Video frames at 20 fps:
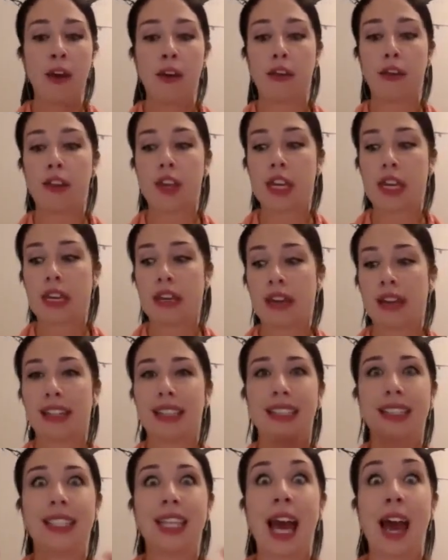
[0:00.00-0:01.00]
the
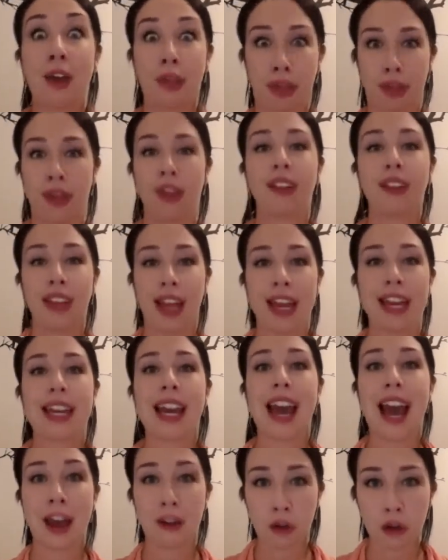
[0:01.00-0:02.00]
death-like
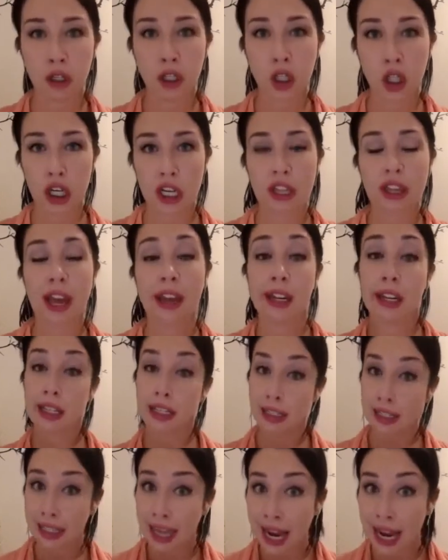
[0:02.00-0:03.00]
energy that it
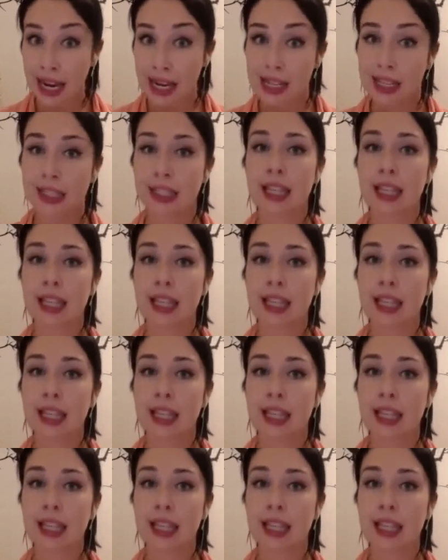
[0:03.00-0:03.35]
contains.